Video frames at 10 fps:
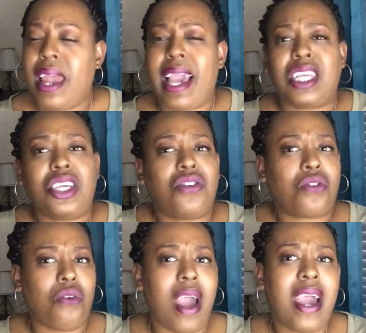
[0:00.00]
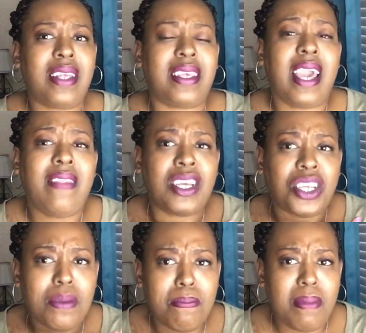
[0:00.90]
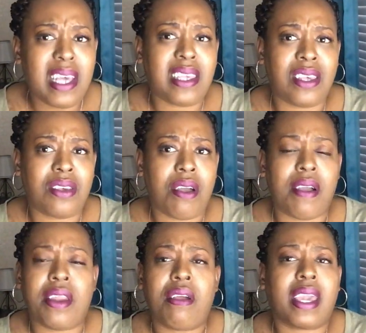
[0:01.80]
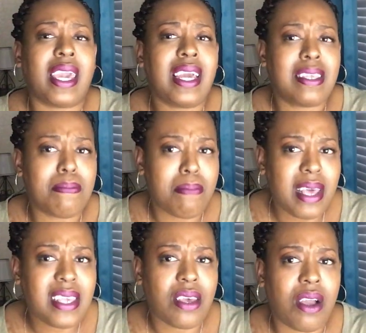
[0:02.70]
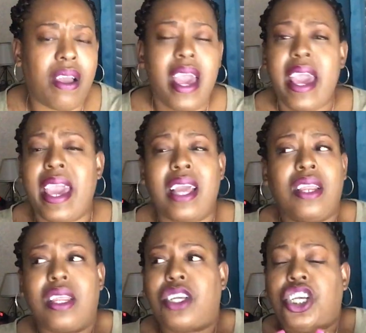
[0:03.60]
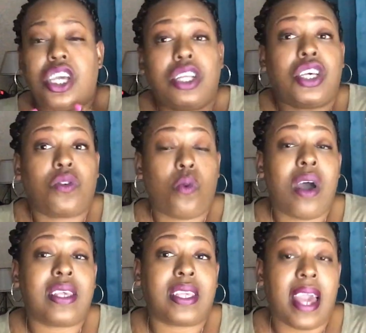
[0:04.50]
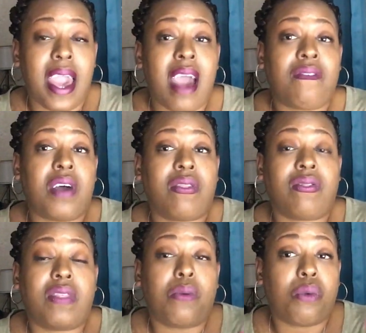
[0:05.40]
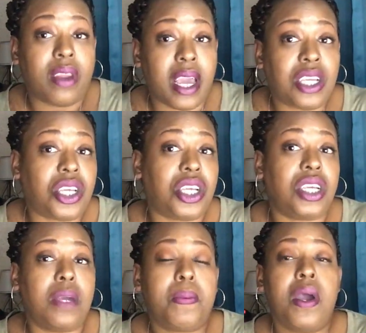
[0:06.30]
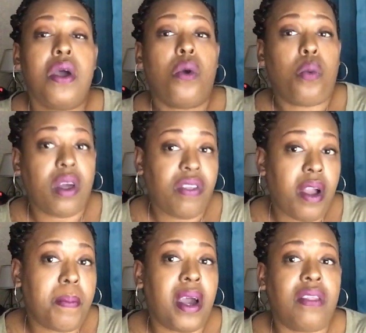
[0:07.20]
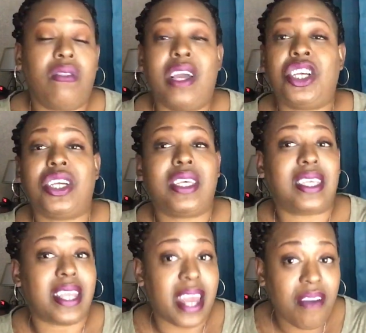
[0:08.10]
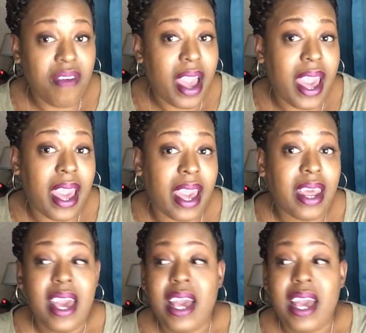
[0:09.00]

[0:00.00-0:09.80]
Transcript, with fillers: Like, she's crying, saying that she misses her and her kids miss her, and she just wants to have the relationship with her mother that she's never had.